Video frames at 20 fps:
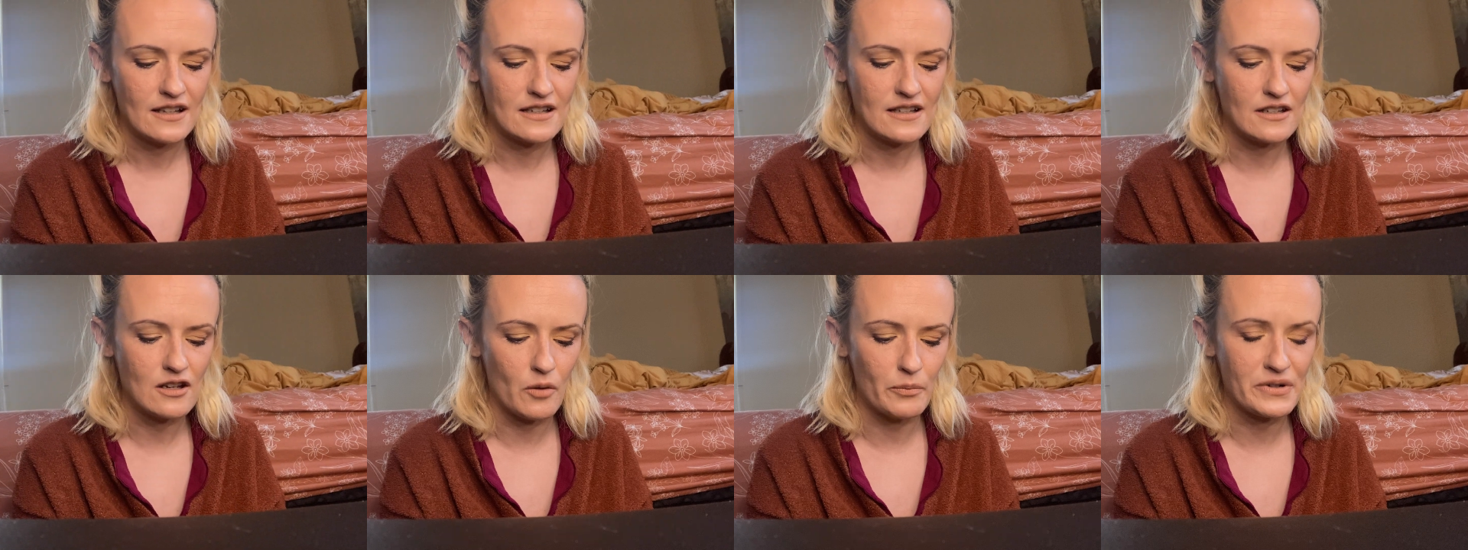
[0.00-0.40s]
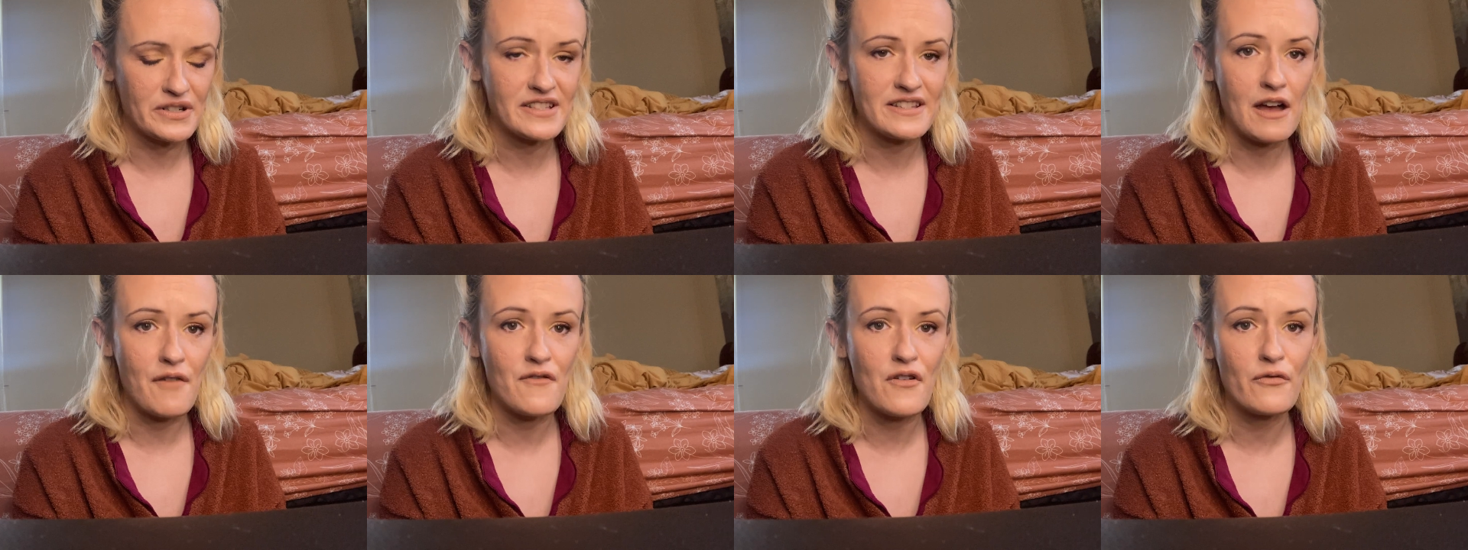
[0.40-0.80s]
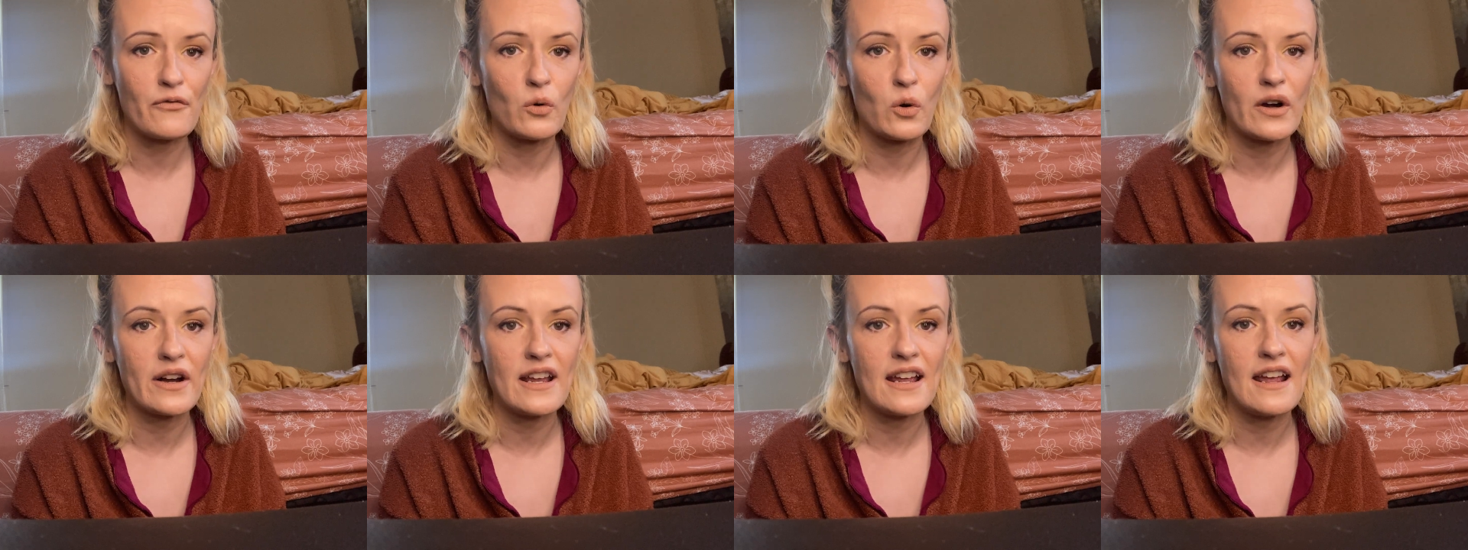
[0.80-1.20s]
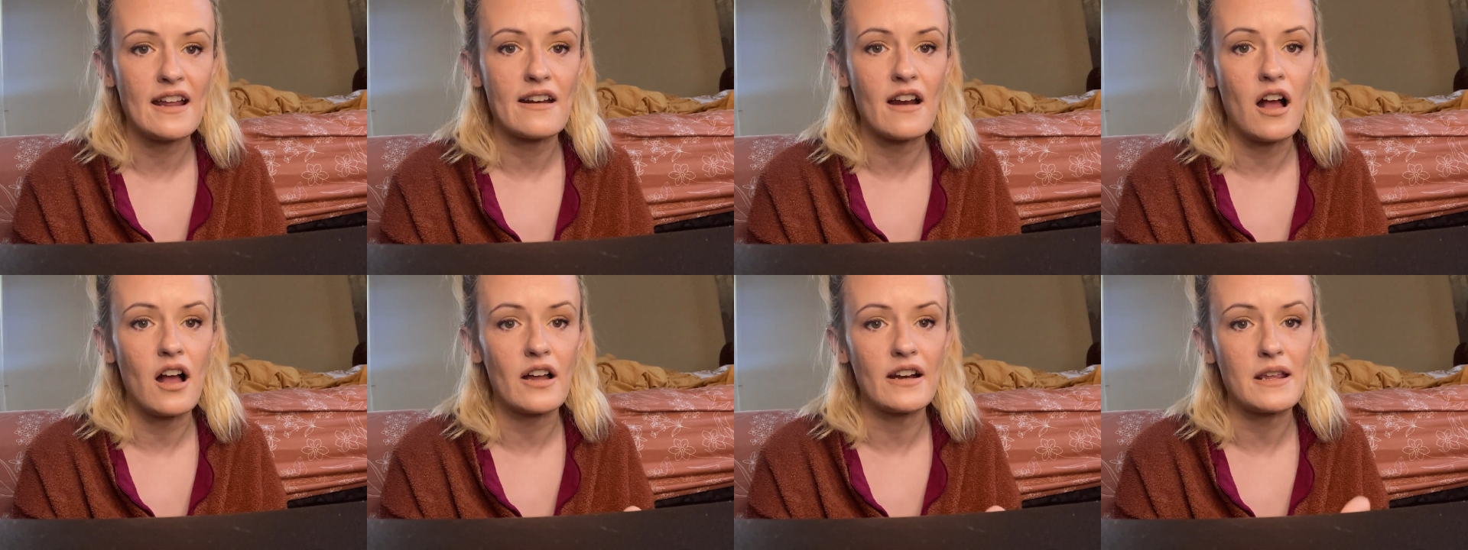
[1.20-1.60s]
number 740 in
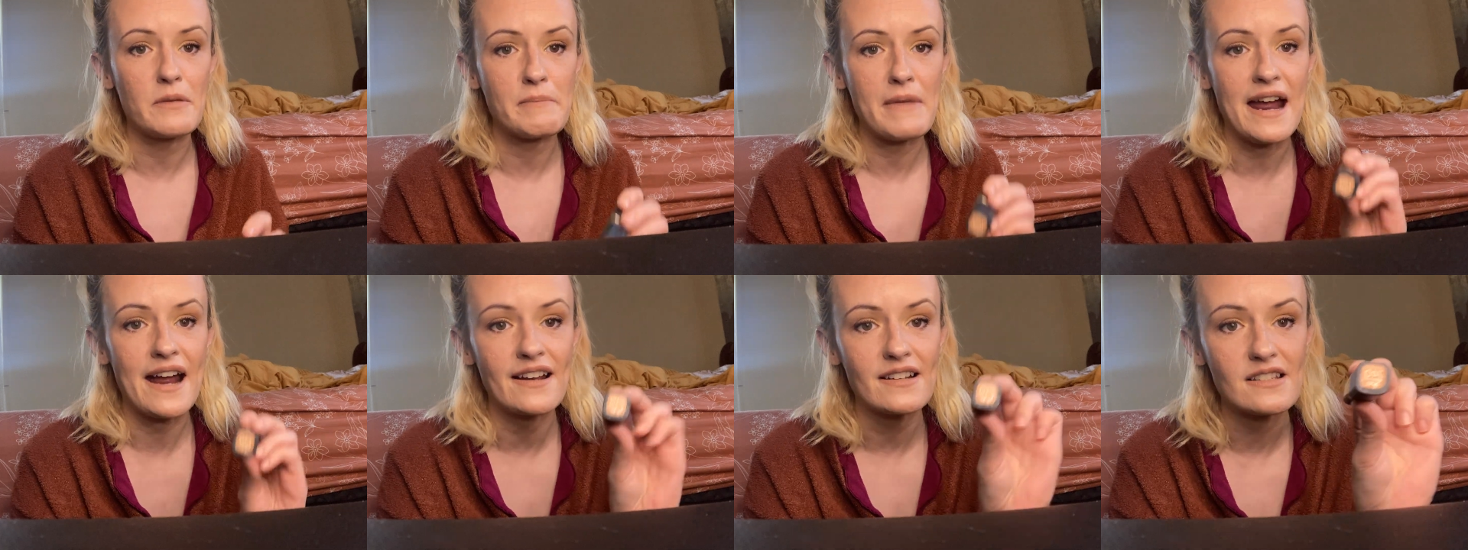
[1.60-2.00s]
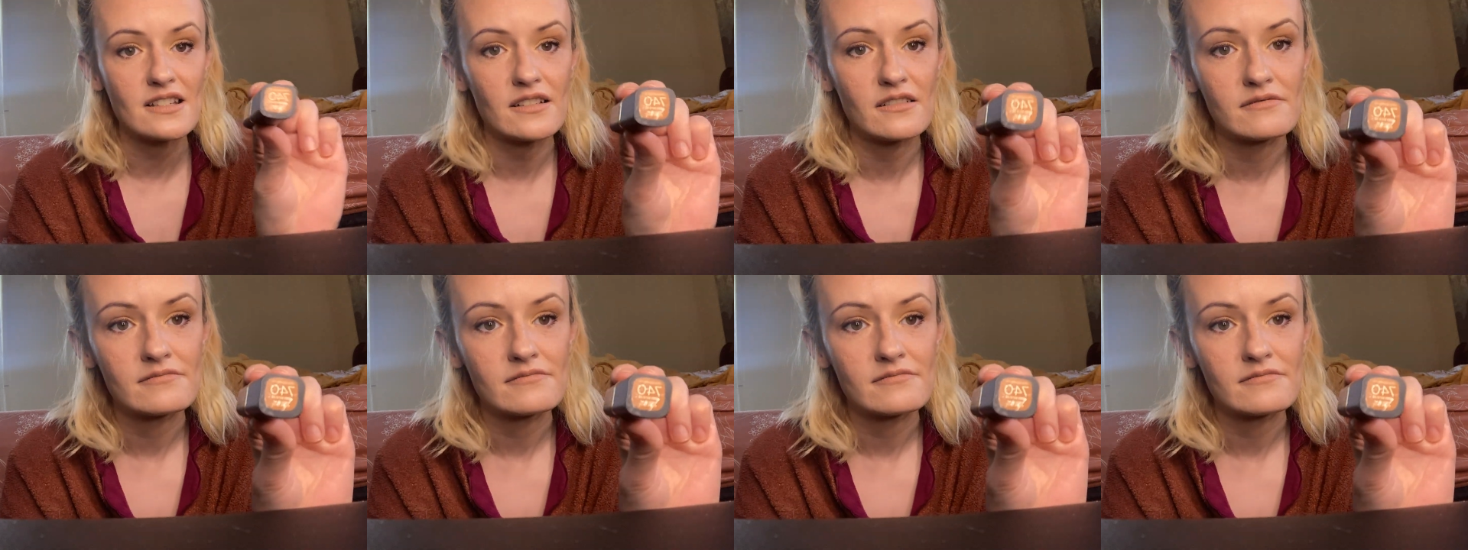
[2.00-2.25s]
Honey Matte.